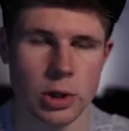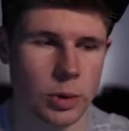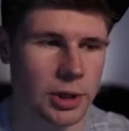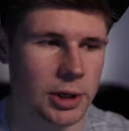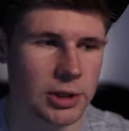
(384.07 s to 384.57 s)

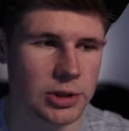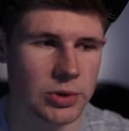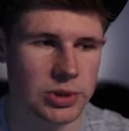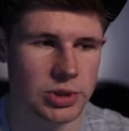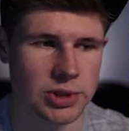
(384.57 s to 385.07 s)
what you're going to
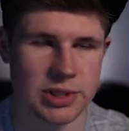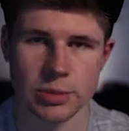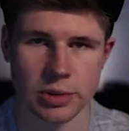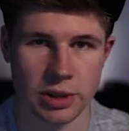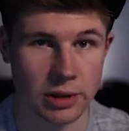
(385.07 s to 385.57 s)
do is
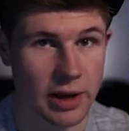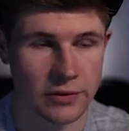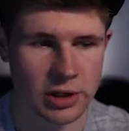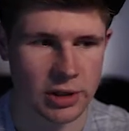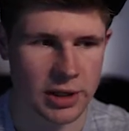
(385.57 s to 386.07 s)
simply
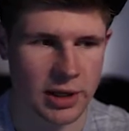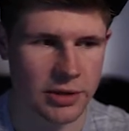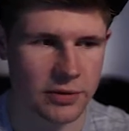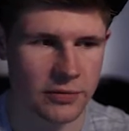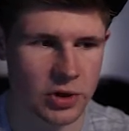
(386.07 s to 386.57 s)
left click
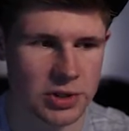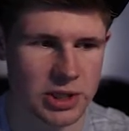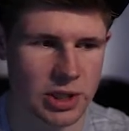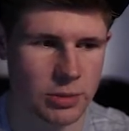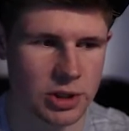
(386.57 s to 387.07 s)
on the
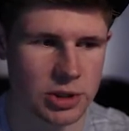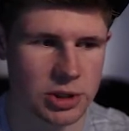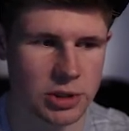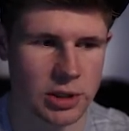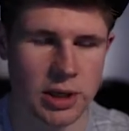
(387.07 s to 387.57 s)
first
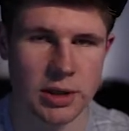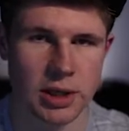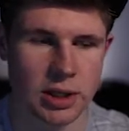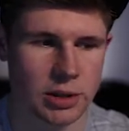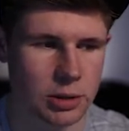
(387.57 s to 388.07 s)
image and
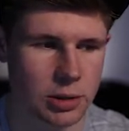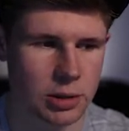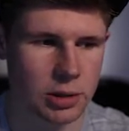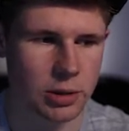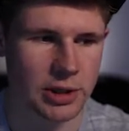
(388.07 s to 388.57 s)
then
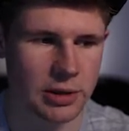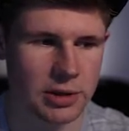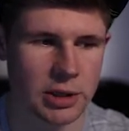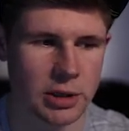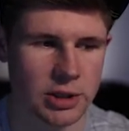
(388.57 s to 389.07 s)
go down
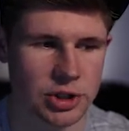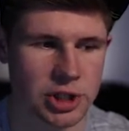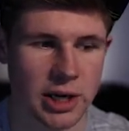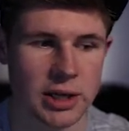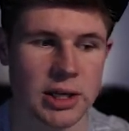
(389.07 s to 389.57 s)
here and
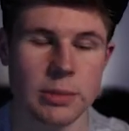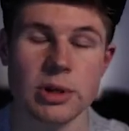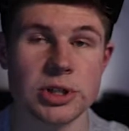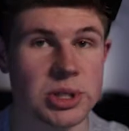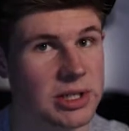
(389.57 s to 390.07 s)
check
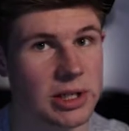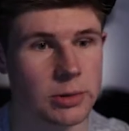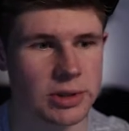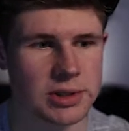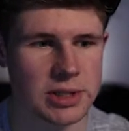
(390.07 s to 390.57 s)
image
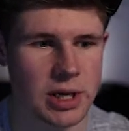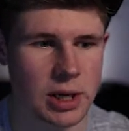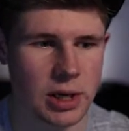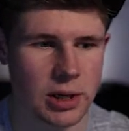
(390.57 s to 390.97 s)
sequence.